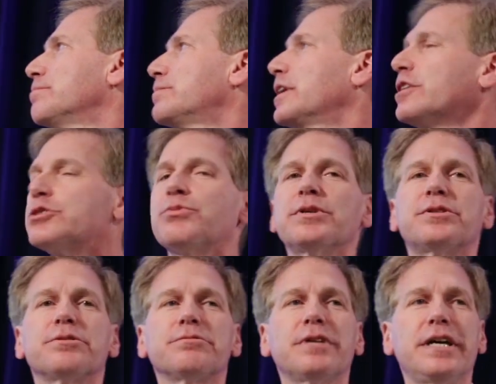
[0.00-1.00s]
tell us what
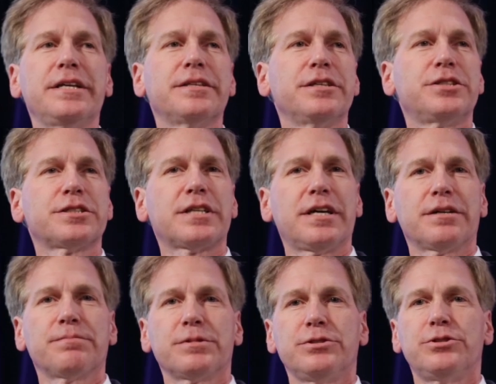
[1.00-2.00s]
to write, they're just
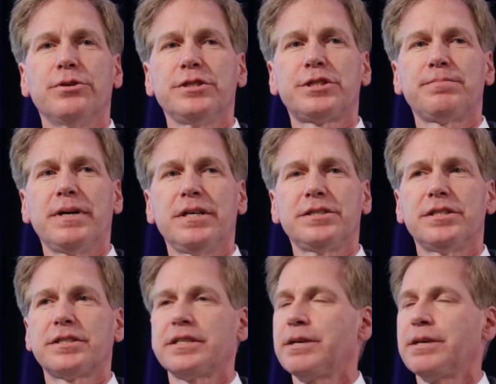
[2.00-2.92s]
our joint sponsors,